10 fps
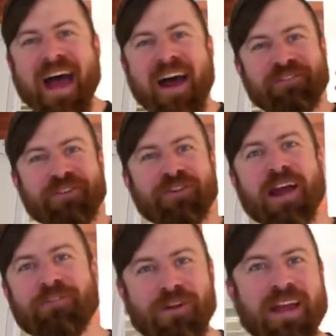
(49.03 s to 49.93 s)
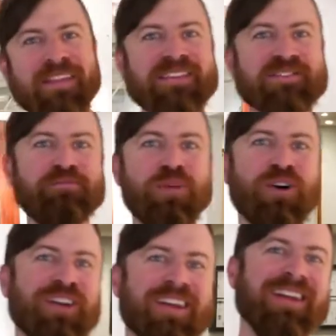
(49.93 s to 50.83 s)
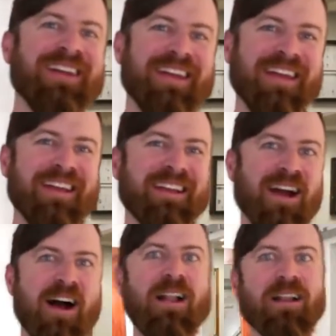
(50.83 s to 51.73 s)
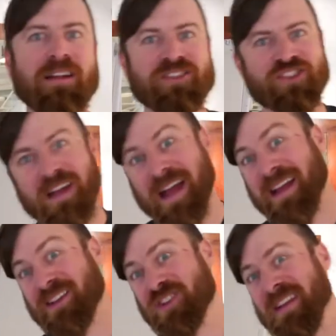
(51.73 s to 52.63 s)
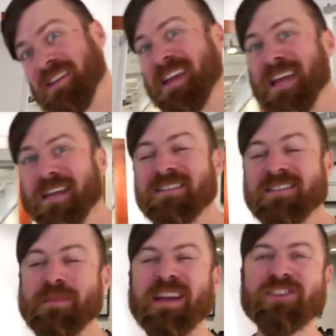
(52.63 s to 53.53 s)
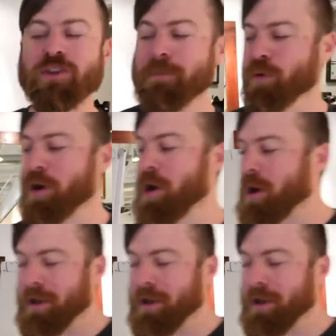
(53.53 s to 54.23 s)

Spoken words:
after I read this book in college, I actually had taken a semester abroad